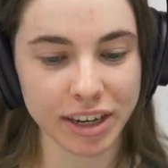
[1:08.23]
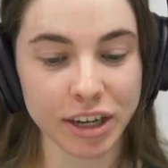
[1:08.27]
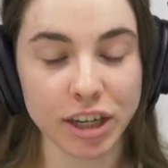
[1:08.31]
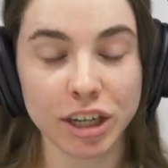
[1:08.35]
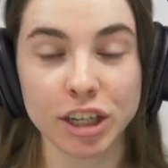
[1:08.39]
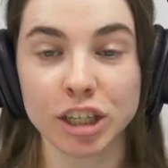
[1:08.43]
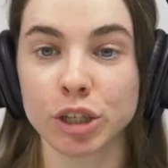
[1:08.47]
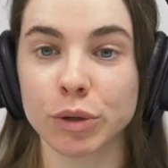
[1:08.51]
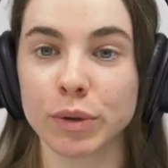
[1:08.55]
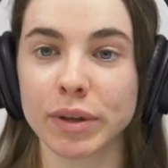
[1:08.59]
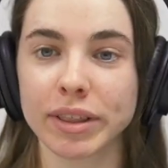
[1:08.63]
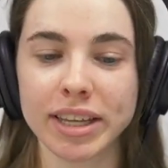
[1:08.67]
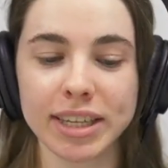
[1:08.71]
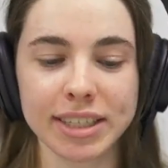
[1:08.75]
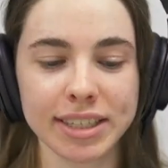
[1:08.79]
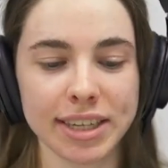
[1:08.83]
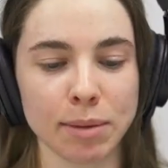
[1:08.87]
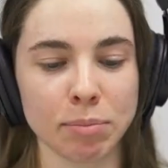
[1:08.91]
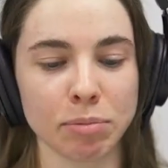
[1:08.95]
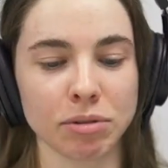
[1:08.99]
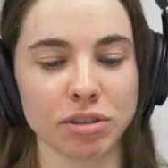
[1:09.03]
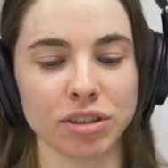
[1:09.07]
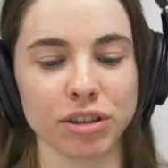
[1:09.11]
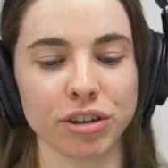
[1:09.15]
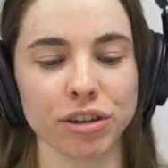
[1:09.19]
So in this
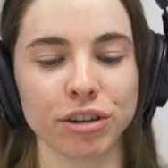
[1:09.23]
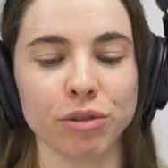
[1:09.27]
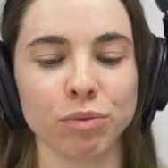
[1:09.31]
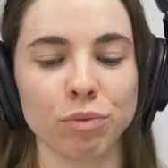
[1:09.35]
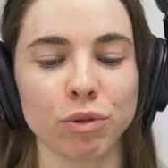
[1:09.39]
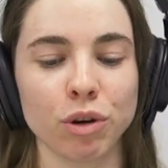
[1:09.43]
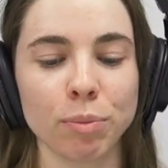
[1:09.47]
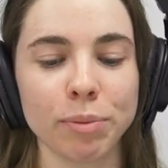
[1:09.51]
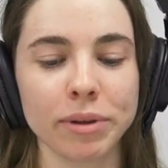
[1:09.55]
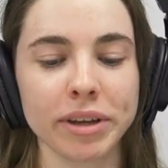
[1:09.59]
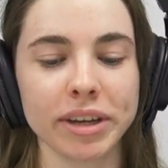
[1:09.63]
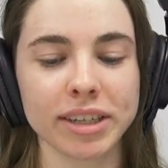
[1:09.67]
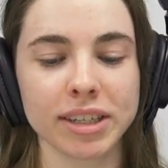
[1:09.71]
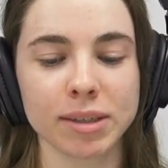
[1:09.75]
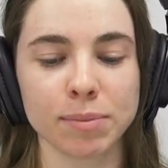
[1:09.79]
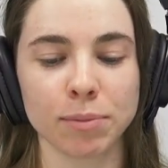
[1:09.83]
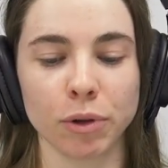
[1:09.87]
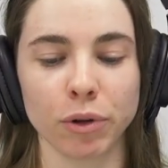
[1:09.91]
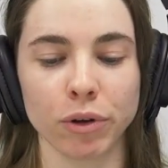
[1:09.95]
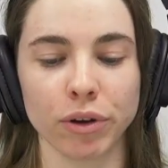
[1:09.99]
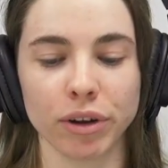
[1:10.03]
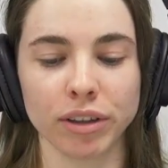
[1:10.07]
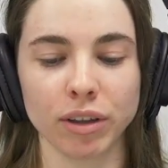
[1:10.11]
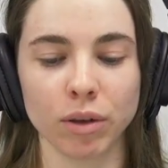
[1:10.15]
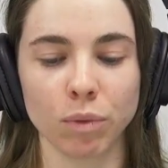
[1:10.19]
episode, we'll be
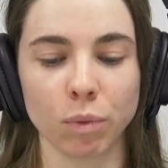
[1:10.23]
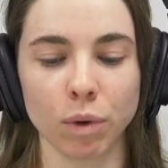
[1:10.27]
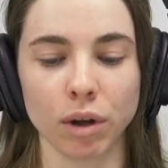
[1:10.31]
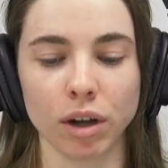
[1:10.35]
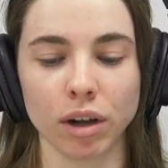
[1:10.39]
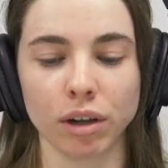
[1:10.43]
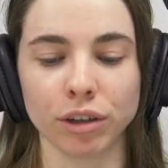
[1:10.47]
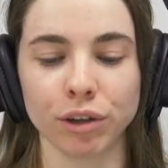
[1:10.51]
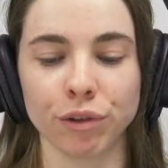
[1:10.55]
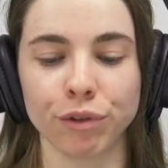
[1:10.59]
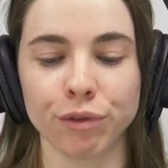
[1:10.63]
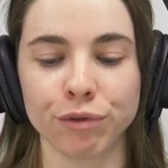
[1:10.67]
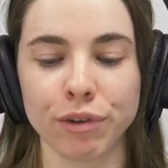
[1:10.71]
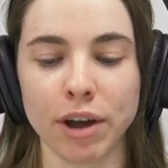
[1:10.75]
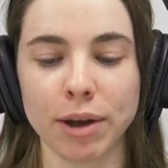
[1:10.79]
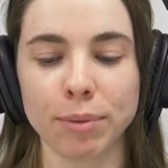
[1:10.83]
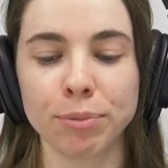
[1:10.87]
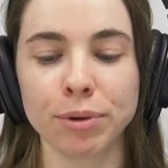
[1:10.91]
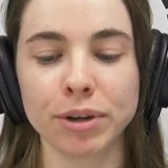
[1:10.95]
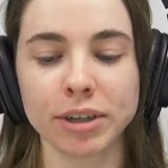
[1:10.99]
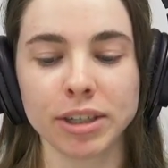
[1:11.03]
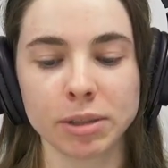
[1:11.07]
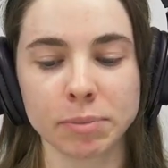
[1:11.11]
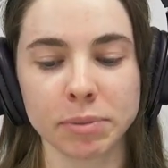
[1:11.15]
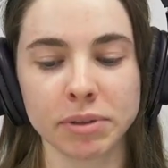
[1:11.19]
exploring the world of
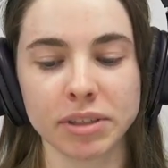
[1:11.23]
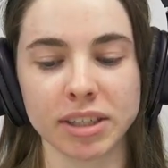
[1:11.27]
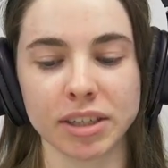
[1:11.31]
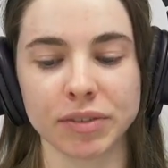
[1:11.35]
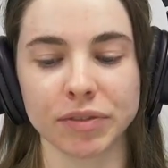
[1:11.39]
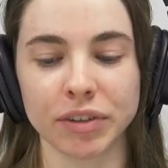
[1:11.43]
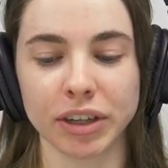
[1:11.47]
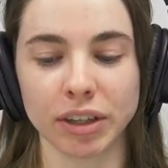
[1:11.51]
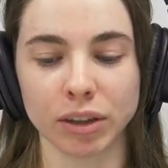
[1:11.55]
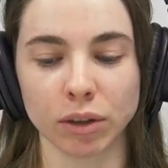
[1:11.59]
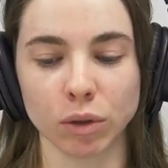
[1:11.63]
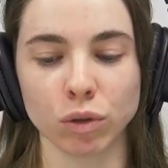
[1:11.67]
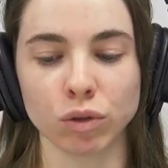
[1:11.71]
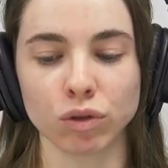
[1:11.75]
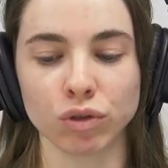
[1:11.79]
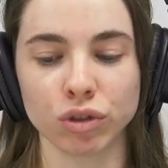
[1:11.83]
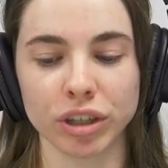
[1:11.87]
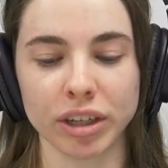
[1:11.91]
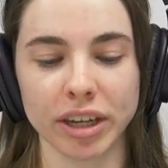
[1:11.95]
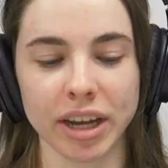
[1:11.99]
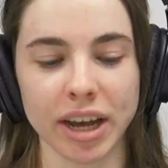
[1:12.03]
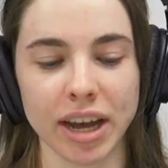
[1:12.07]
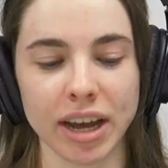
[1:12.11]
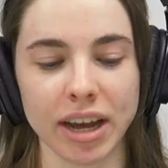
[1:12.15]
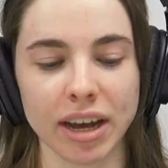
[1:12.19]
fabric-specific laundry
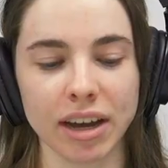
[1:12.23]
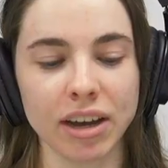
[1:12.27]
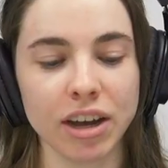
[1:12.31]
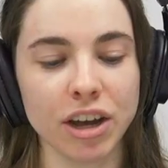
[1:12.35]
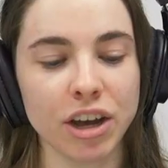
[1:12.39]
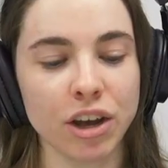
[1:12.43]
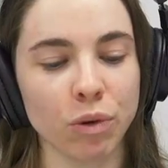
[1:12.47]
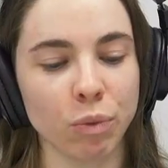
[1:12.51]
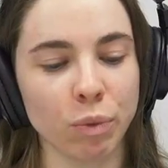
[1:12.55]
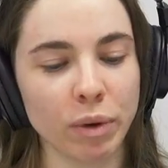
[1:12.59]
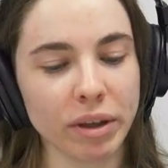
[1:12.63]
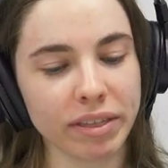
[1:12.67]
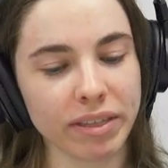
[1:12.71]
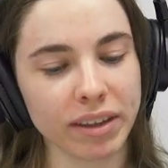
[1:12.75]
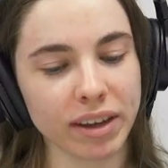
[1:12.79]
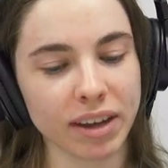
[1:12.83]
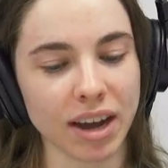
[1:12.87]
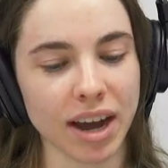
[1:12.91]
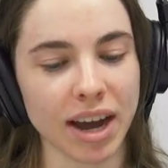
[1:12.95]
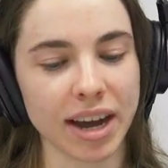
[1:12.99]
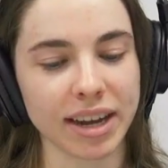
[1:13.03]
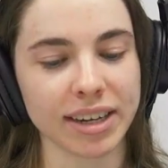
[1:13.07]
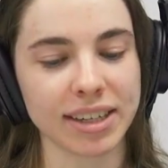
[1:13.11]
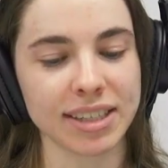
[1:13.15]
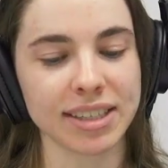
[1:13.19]
care with the
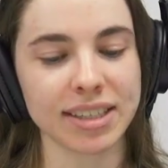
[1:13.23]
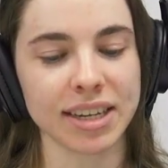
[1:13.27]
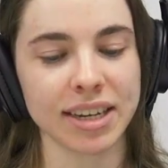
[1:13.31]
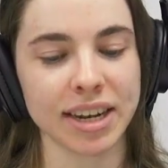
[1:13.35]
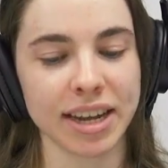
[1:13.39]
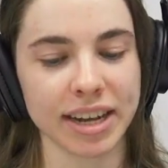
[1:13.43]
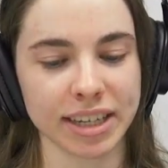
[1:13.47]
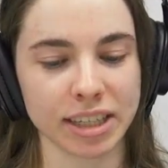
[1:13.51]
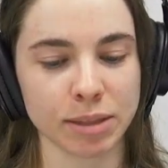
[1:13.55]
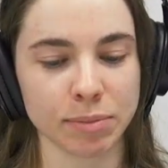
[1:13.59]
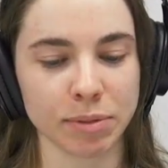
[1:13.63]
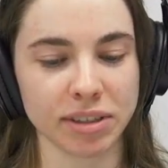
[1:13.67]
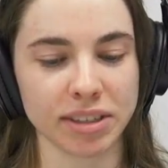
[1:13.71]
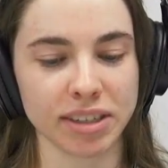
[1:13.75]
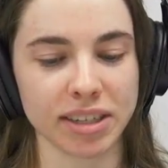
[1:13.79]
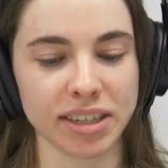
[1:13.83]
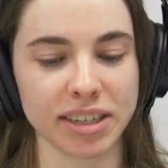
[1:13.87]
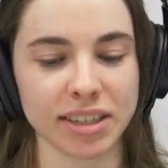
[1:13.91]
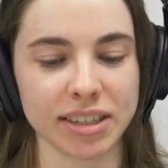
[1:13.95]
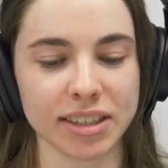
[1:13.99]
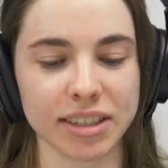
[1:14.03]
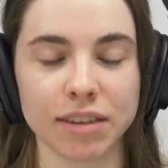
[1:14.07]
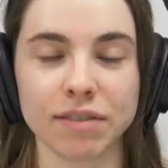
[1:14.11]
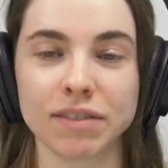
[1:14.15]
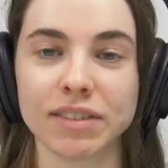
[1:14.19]
guidance and
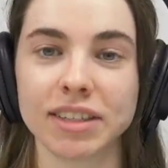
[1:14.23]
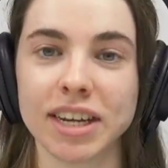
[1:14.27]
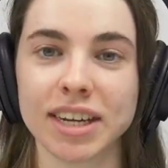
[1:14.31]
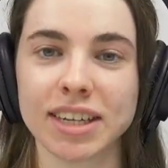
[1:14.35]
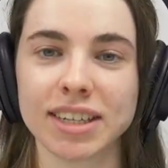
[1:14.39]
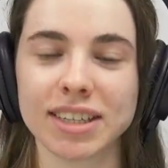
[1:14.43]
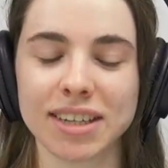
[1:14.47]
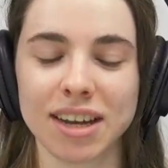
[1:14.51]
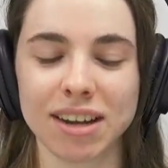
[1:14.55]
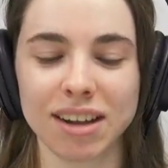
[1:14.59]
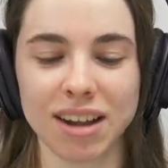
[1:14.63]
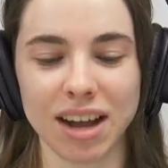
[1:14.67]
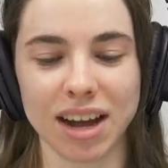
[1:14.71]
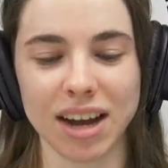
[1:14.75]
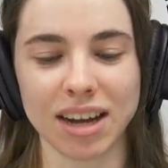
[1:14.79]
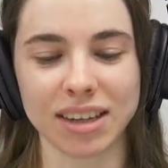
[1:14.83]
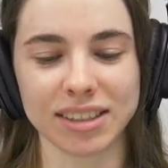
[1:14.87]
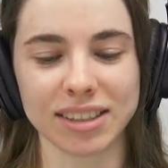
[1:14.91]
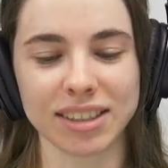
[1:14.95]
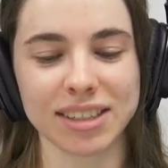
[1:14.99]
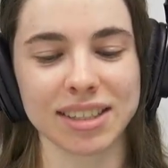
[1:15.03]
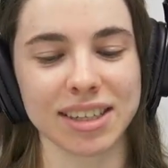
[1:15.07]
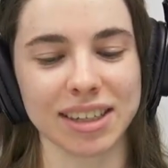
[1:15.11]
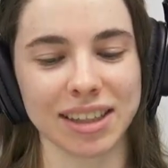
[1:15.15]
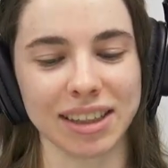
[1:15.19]
expertise of textile
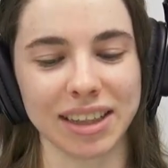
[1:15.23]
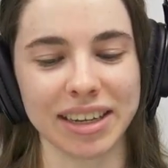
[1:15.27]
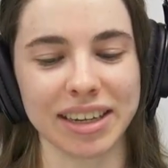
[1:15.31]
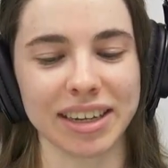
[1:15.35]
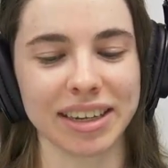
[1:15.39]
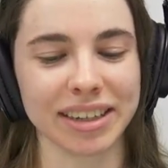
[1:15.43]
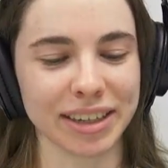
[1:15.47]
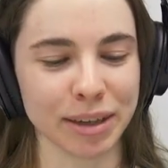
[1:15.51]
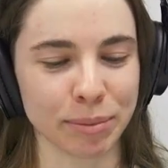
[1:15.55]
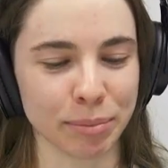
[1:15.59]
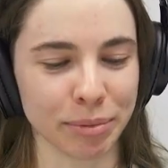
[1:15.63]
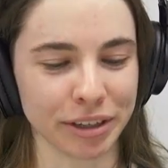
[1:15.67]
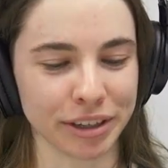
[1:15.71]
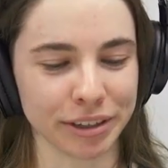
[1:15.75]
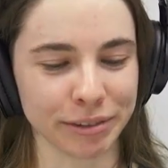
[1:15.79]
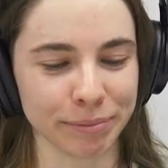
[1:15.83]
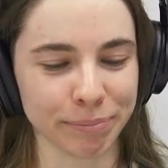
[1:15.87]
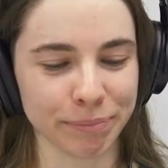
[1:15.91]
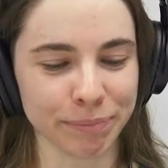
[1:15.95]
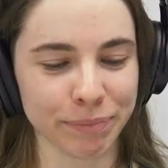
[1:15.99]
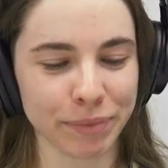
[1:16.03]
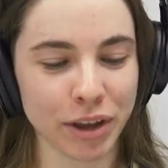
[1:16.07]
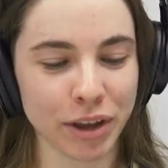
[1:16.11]
artist Leah Giblin.